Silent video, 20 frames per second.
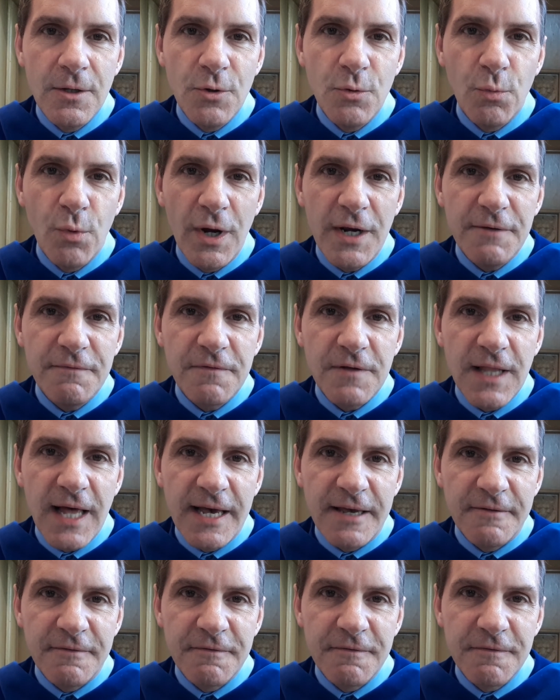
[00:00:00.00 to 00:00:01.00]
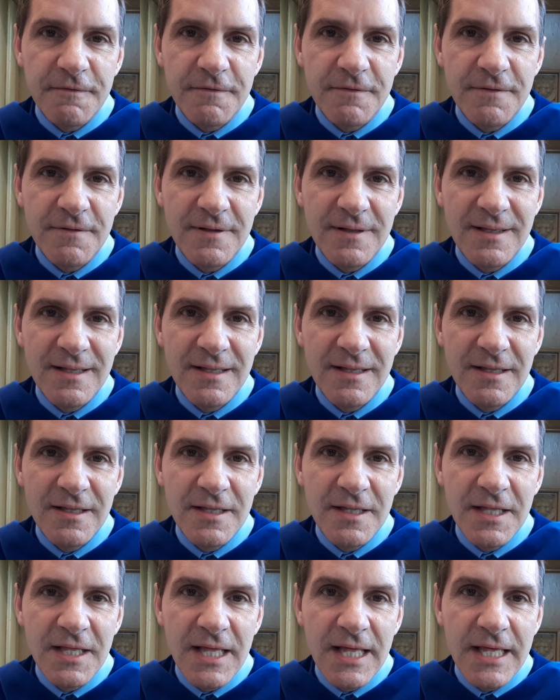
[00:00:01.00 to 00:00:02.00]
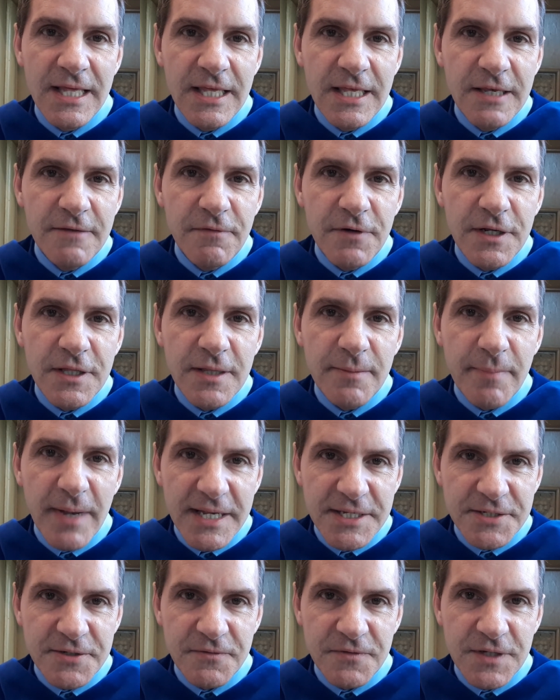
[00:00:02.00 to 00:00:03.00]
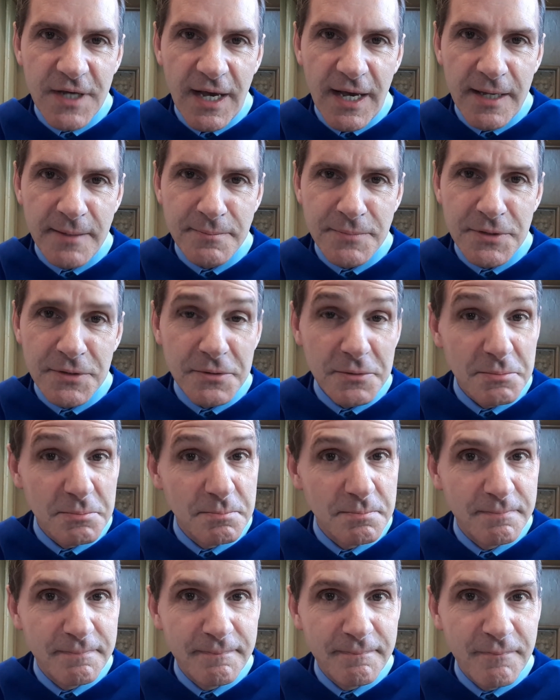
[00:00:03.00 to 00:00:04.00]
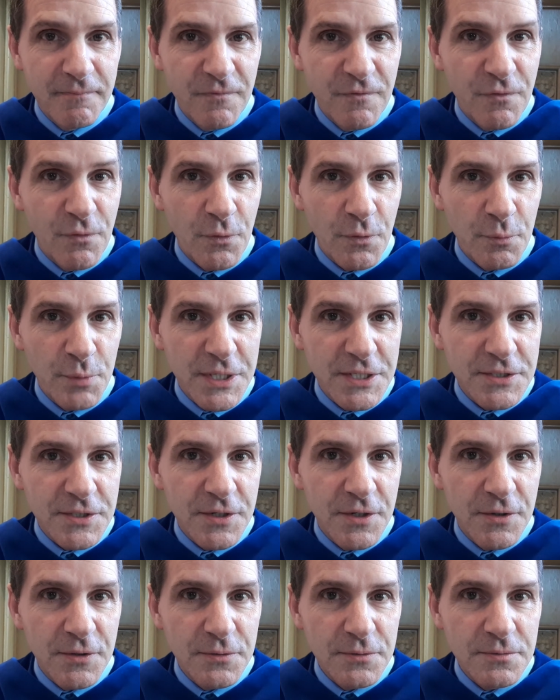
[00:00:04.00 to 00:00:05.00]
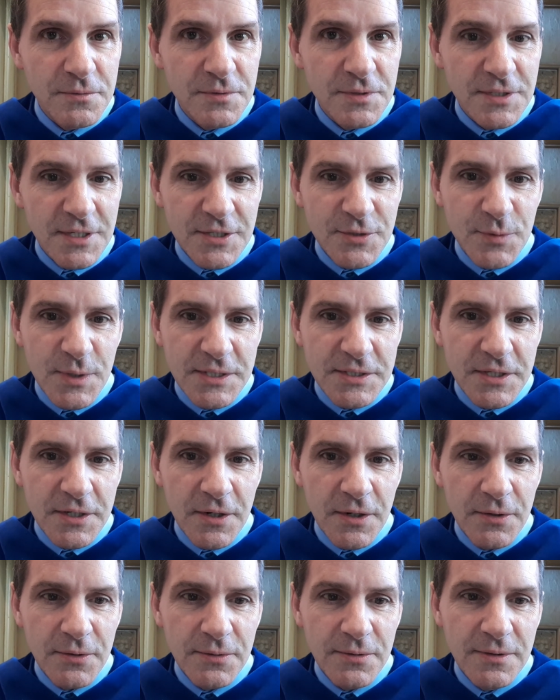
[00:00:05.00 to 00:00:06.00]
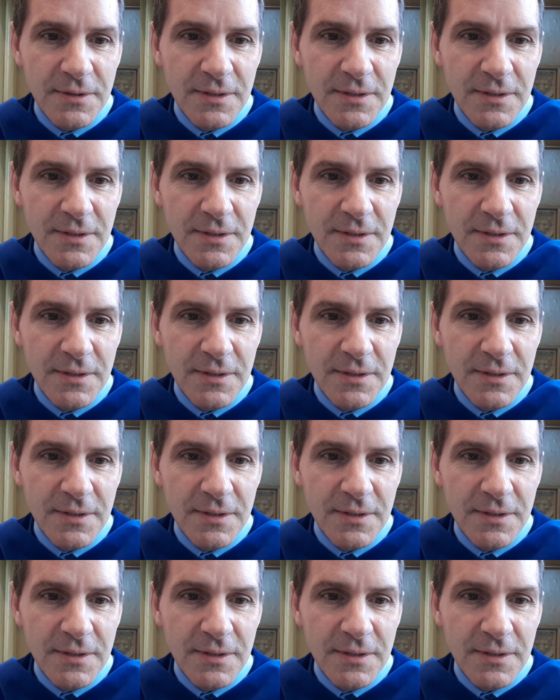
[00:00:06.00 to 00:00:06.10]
What if life, even in the best of times, 4 weeks ago, 6 weeks ago,